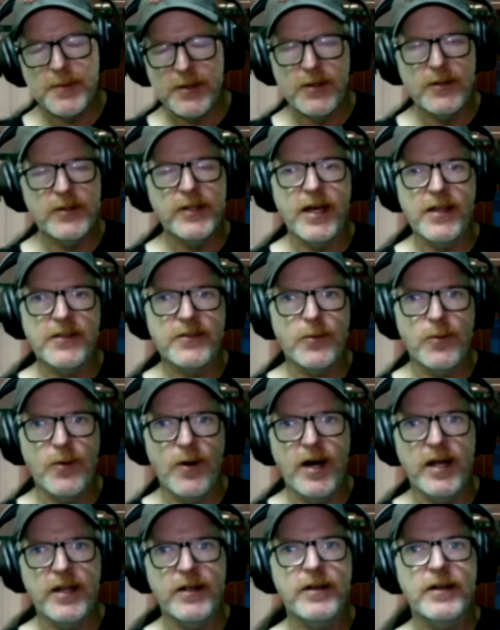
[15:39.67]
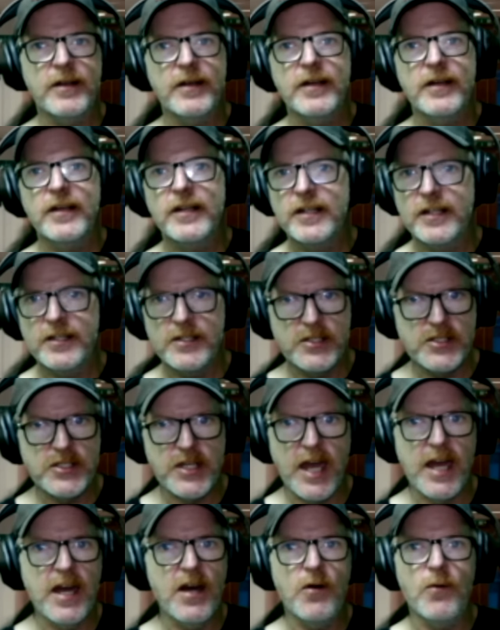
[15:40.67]
Hospital doesn't want her.
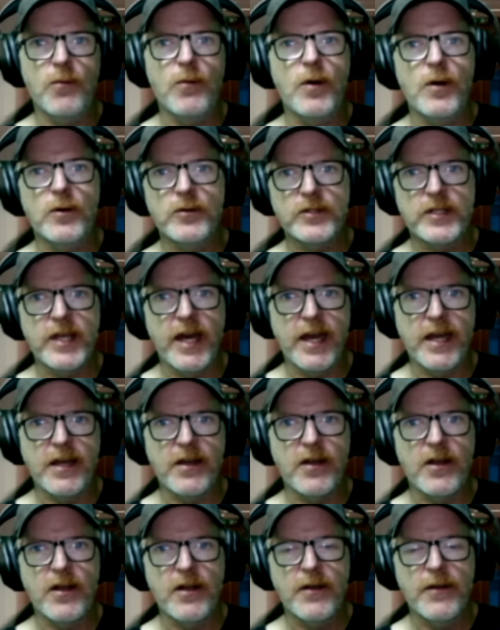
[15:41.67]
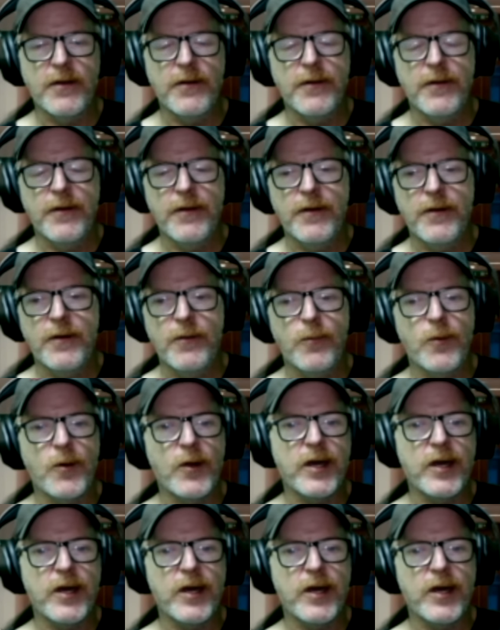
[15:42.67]
Jail won't take her.